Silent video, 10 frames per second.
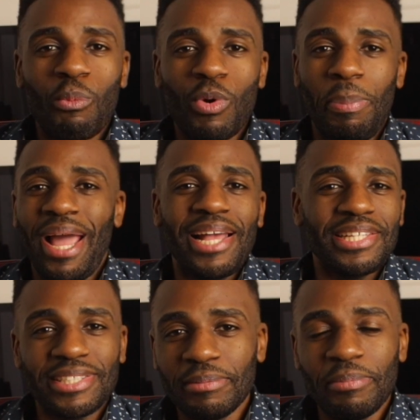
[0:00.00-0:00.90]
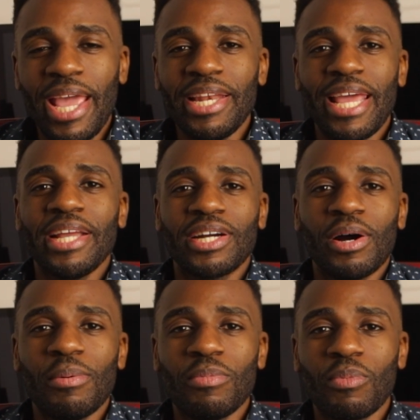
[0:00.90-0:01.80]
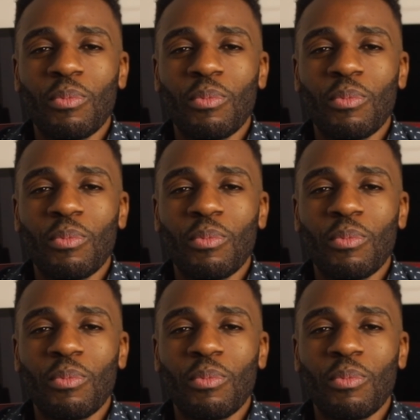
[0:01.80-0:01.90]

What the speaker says: We're past the main income,